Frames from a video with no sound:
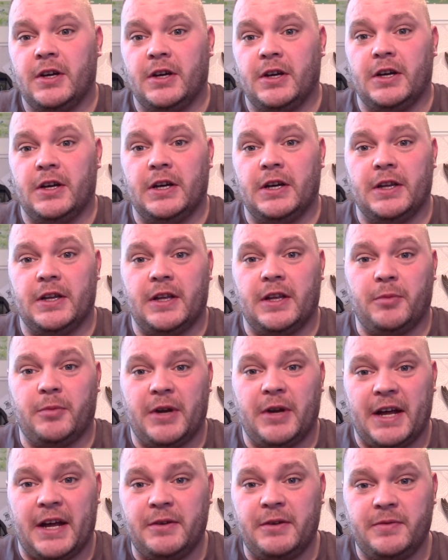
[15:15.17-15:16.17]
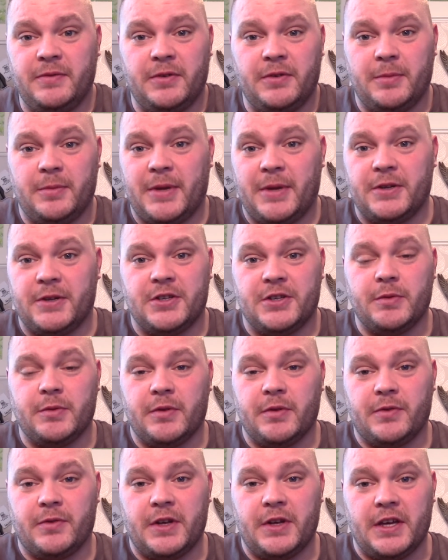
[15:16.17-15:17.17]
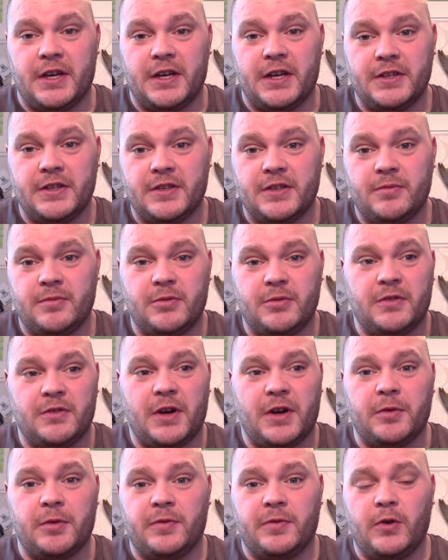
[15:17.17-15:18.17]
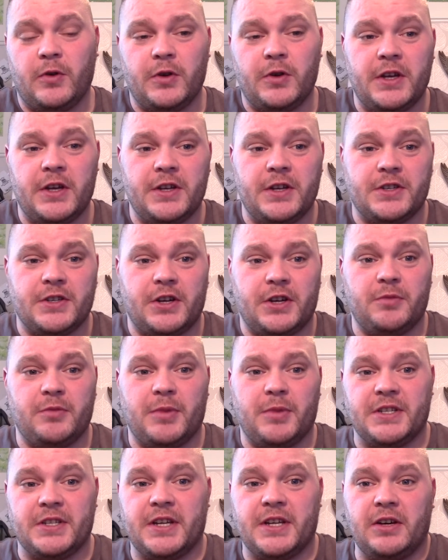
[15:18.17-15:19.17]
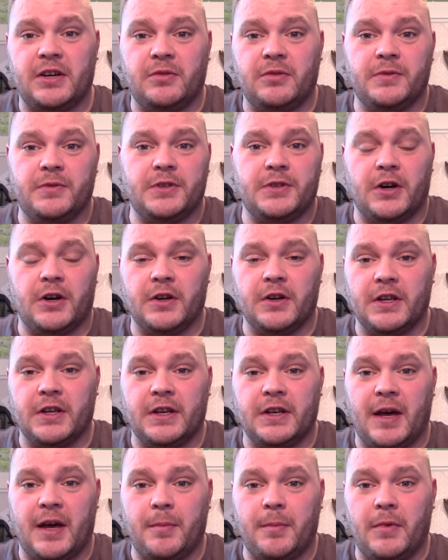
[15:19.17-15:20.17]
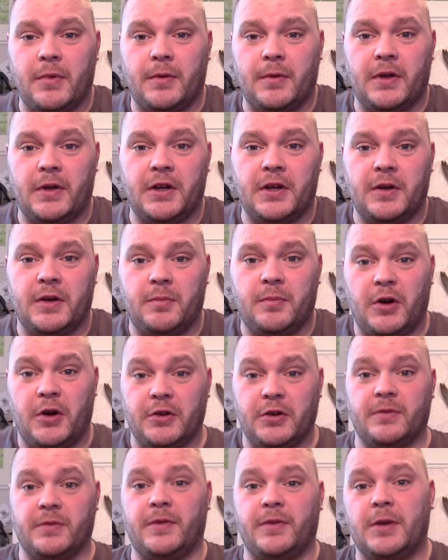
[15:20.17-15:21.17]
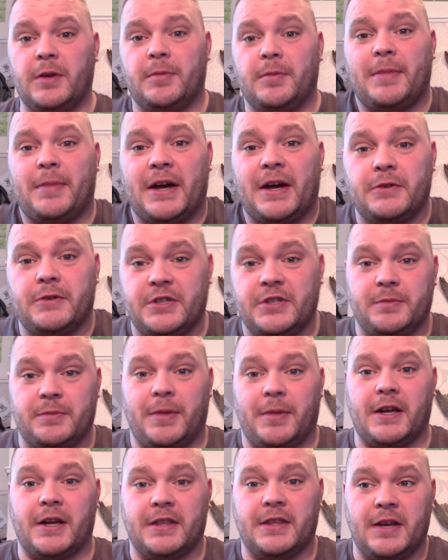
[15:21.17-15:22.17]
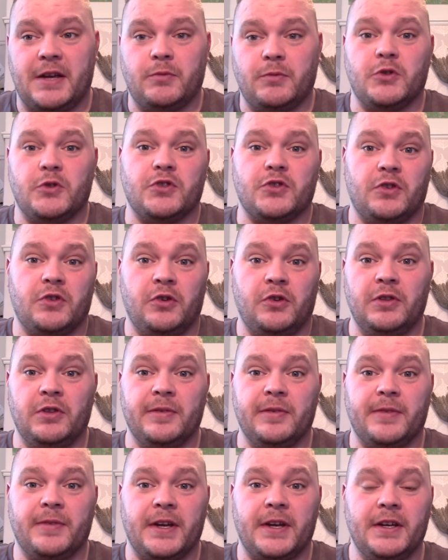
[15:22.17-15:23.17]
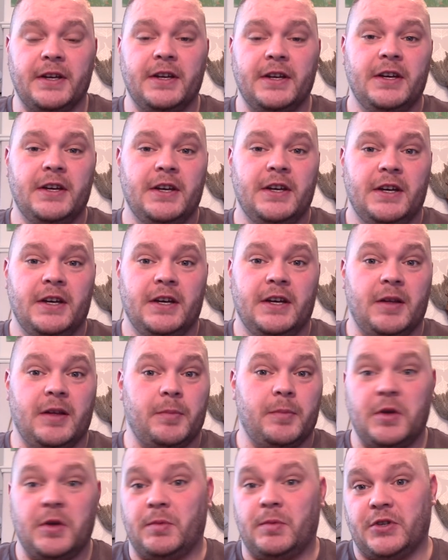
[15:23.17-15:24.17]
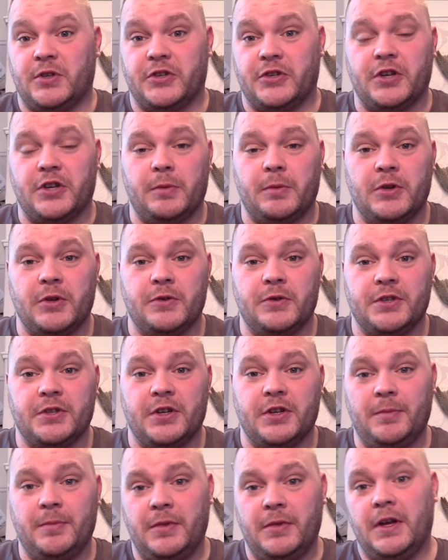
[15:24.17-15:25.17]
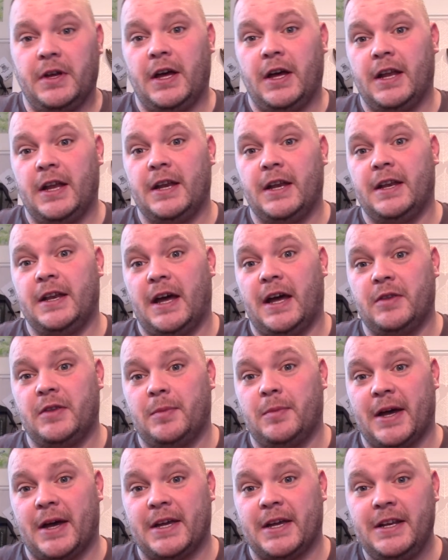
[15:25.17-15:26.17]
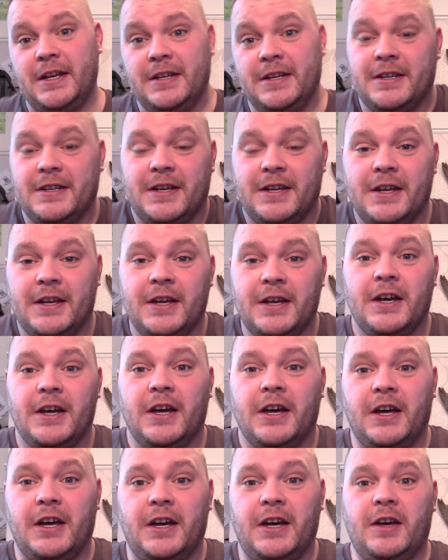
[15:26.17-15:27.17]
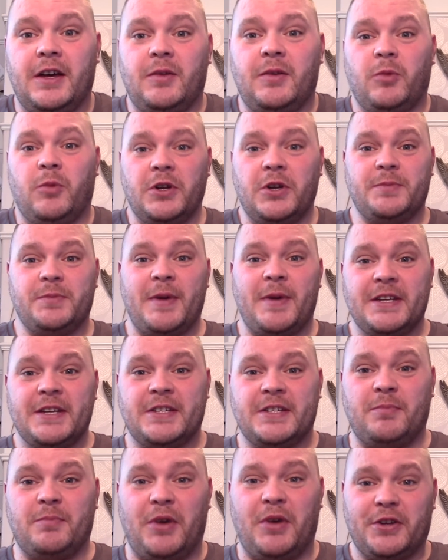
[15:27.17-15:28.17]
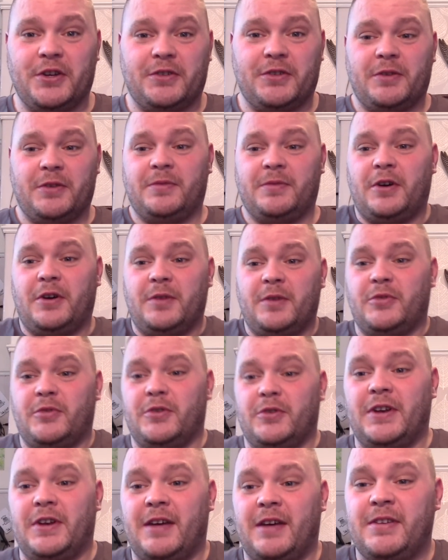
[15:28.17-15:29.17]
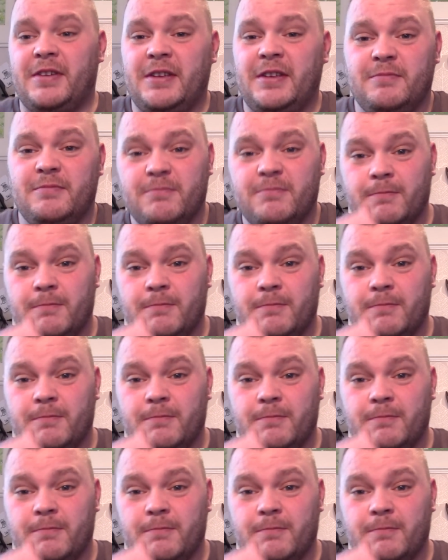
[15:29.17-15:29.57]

They went out for about 2 or 3 years, but around 4 years ago, myself, Donk and them, microfiber pouches back then was all the thing, and people just stopped using them, and now they're back in. What's best, microfiber or leather?